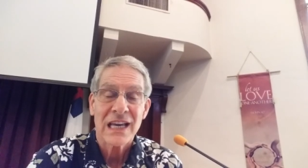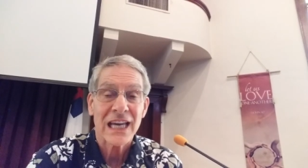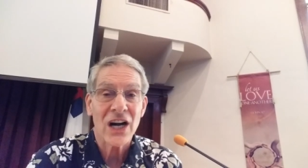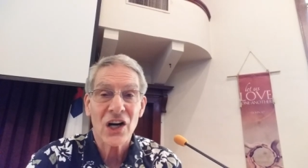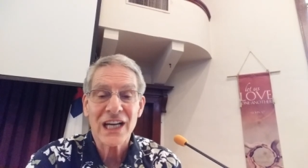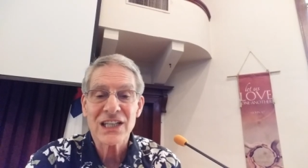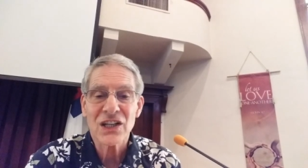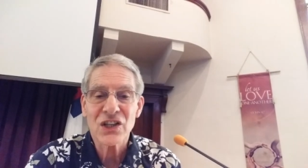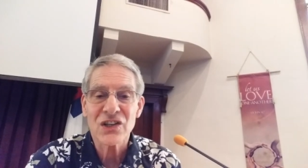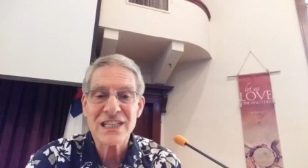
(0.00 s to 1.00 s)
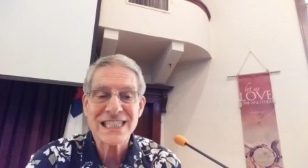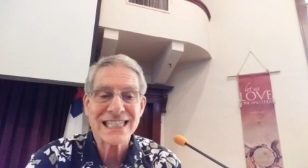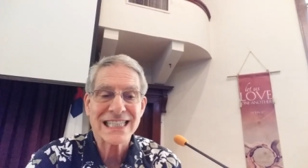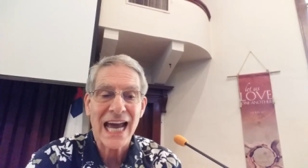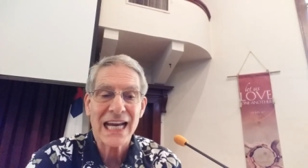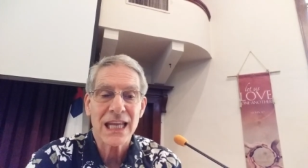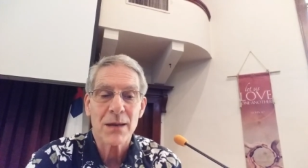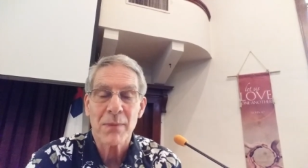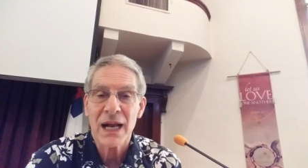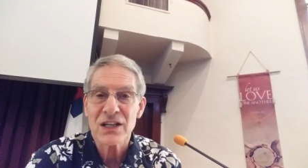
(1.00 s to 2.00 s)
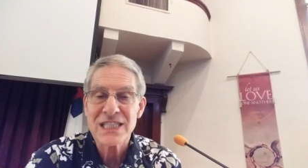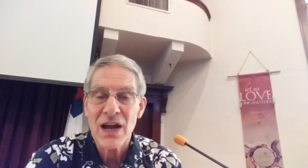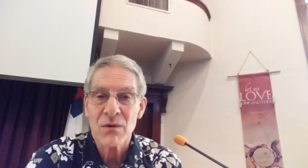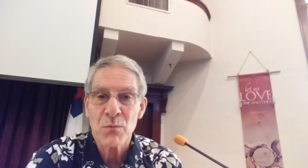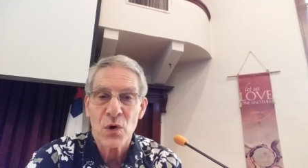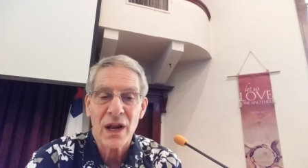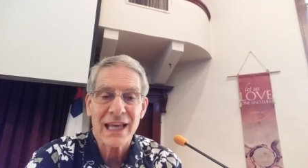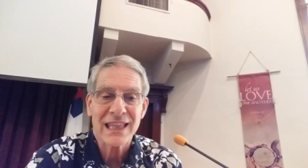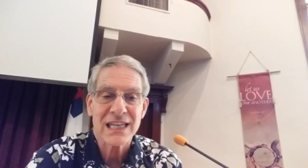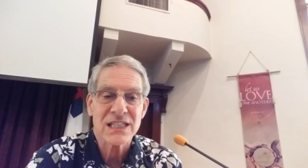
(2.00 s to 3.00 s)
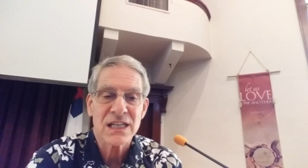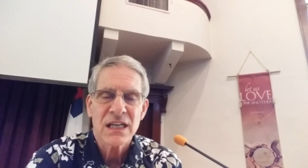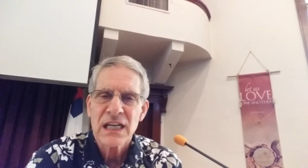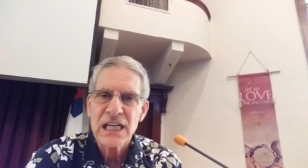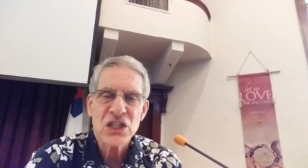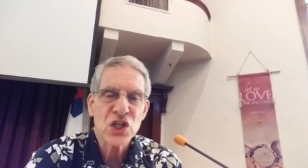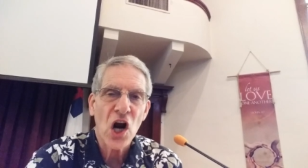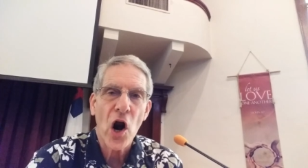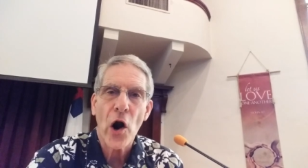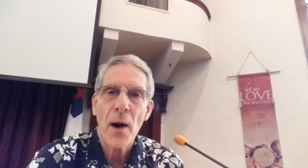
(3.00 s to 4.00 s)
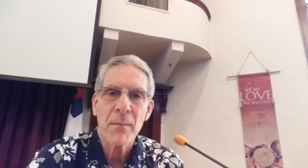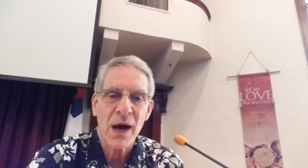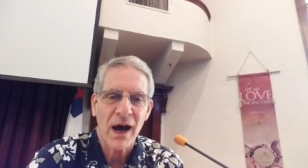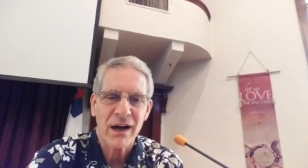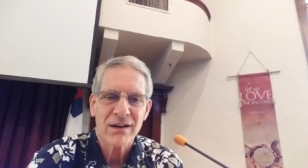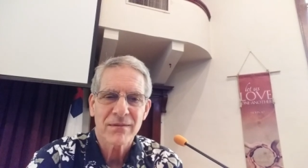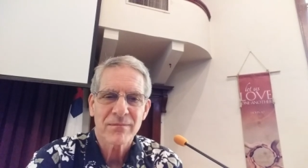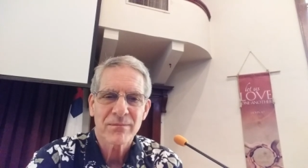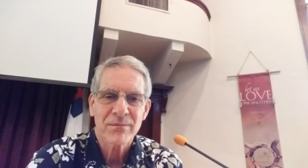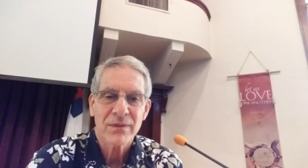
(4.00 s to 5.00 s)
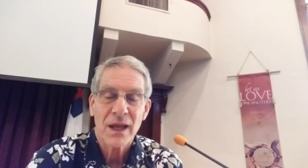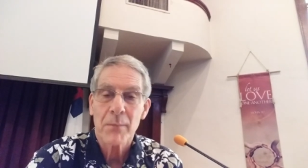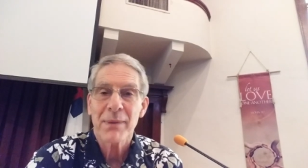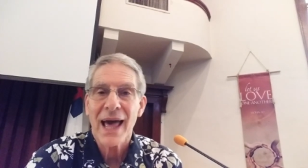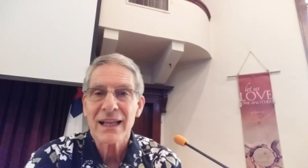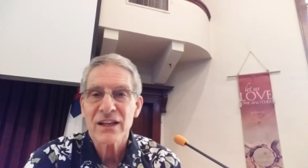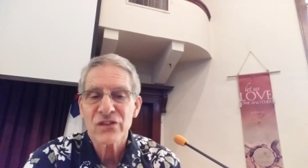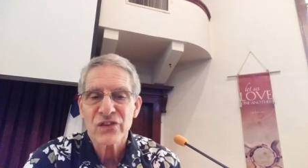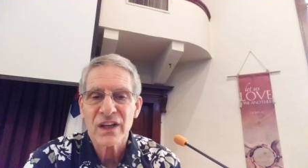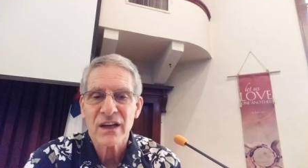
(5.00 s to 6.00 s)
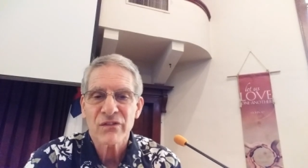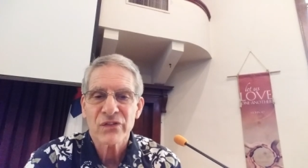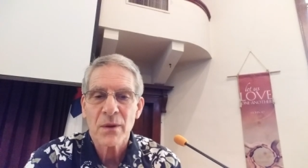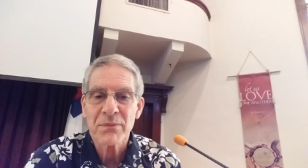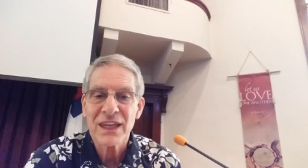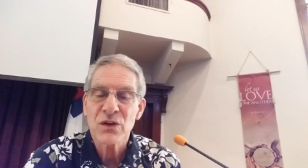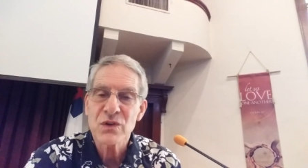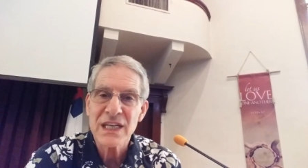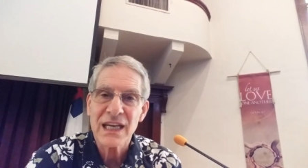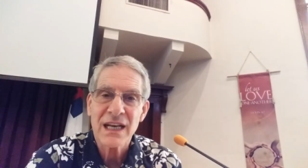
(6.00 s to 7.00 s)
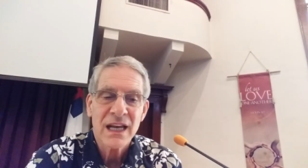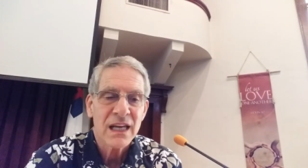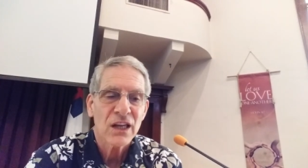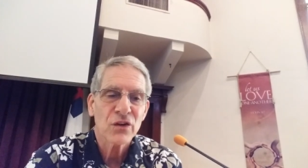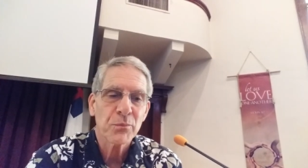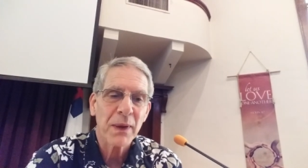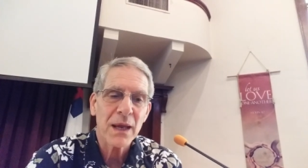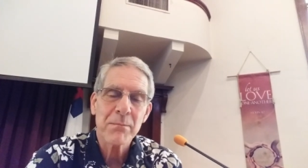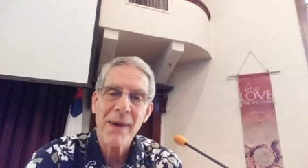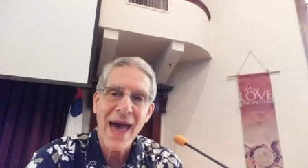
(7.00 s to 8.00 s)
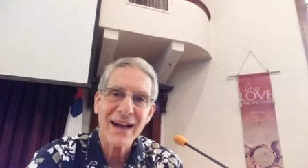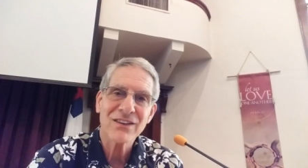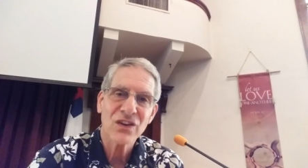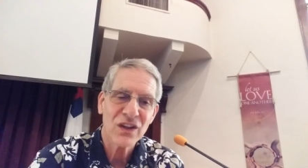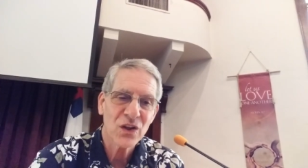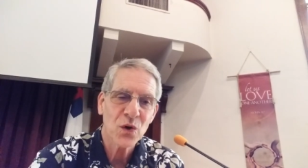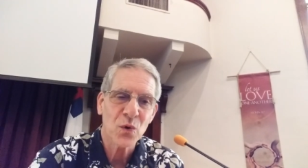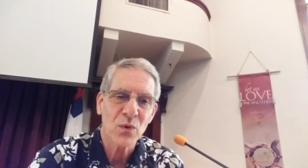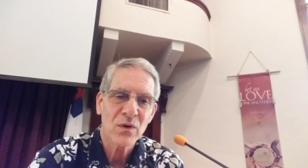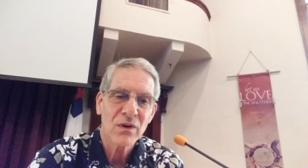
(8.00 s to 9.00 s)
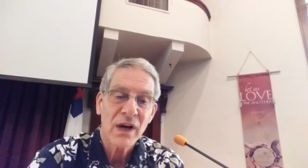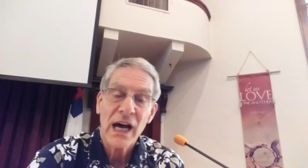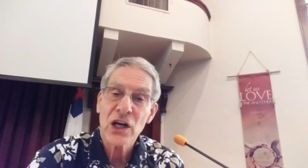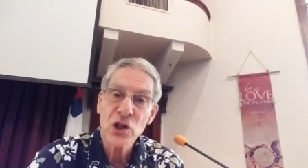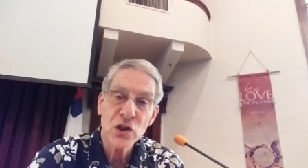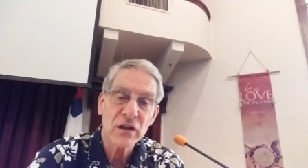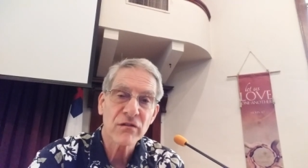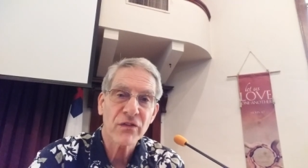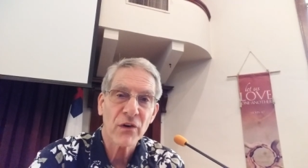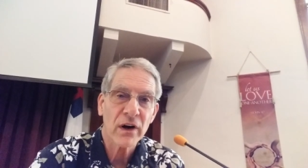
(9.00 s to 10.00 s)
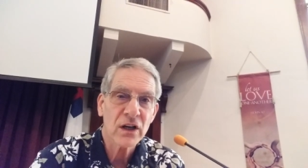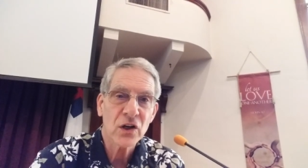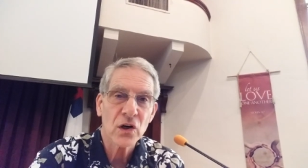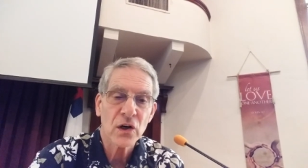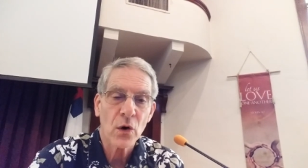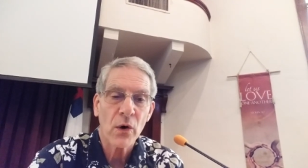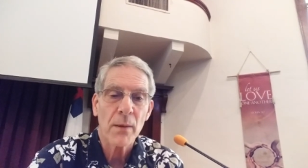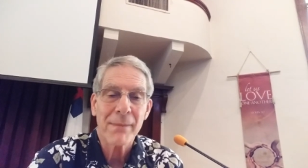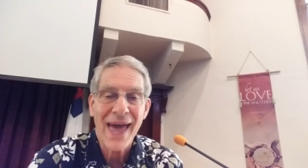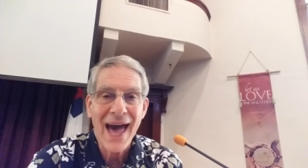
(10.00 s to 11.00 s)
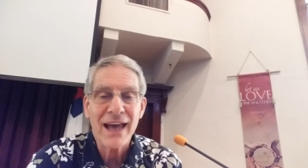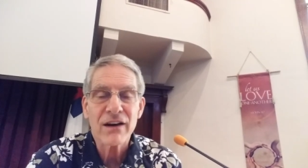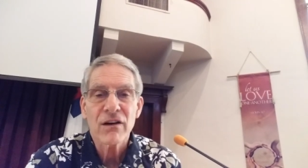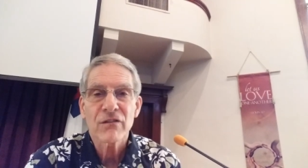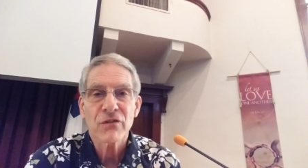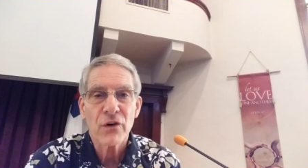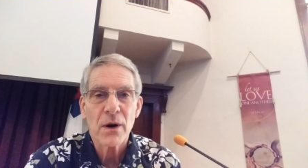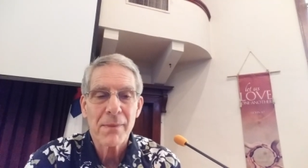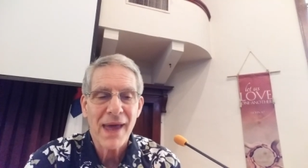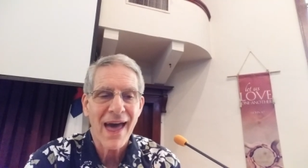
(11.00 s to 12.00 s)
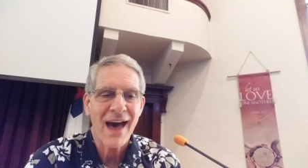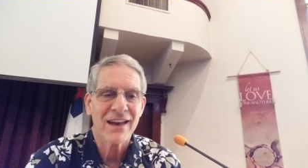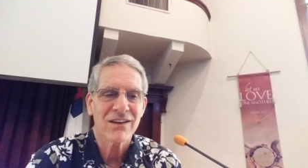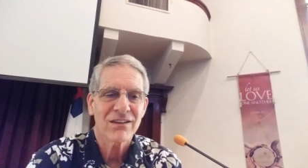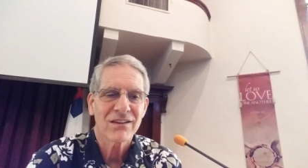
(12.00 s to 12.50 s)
In our current society, it might sound more like this it's karma, a balancing of something you did is paid back to you, a good for a good or a bad for a bad.